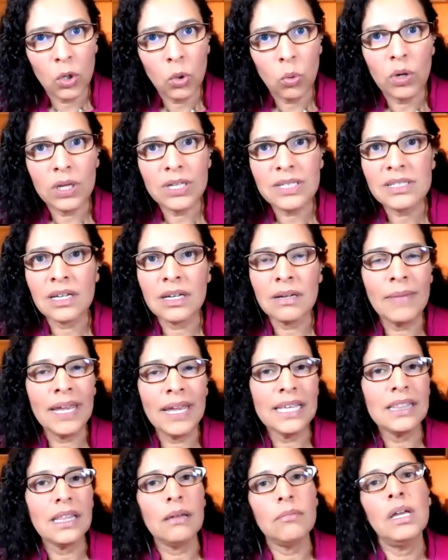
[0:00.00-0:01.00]
What is going to
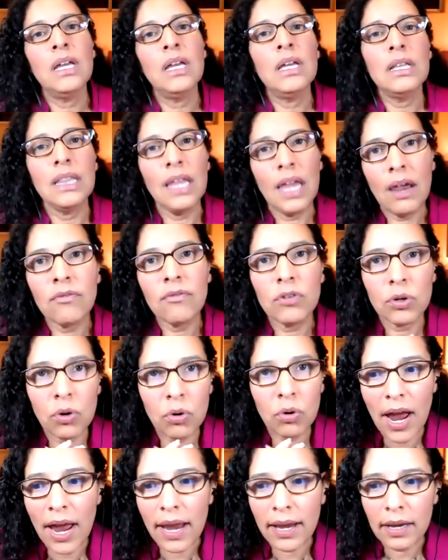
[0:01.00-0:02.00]
make them laugh or
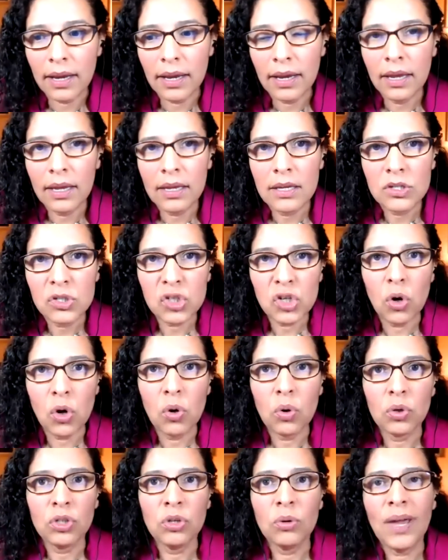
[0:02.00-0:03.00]
cry?
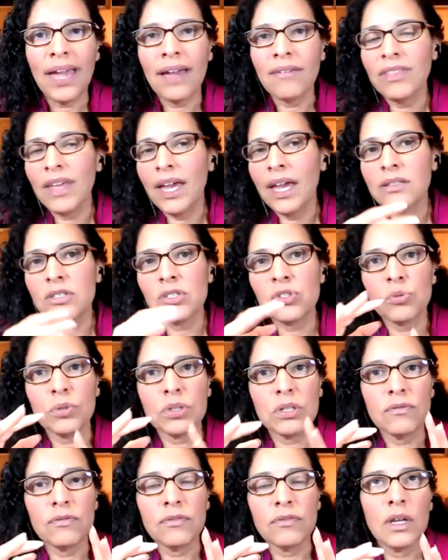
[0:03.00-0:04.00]
So you have that sort
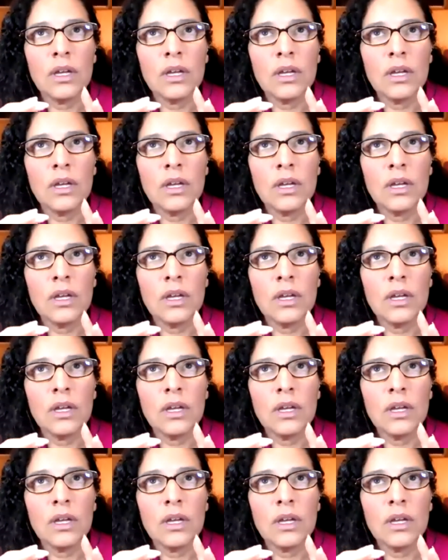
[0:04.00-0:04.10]
of